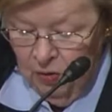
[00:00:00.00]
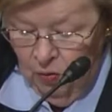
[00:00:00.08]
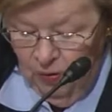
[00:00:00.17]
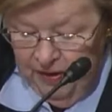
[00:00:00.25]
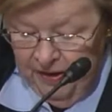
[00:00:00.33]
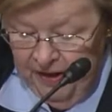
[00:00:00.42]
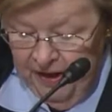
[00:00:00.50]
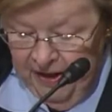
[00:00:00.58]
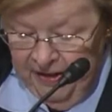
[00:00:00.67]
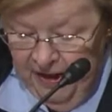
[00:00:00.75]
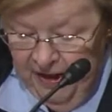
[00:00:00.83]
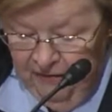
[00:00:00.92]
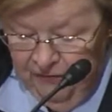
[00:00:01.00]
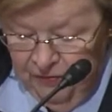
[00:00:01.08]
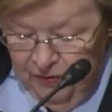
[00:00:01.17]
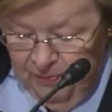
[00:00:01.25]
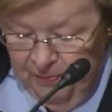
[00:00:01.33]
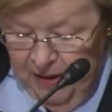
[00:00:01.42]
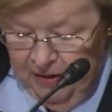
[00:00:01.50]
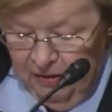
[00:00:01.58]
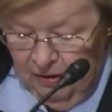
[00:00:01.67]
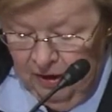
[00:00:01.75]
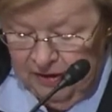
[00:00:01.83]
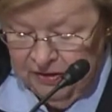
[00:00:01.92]
going again after the bad
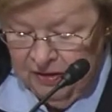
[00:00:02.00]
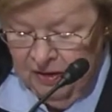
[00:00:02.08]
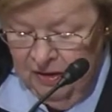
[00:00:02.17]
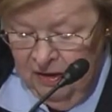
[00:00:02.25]
guys.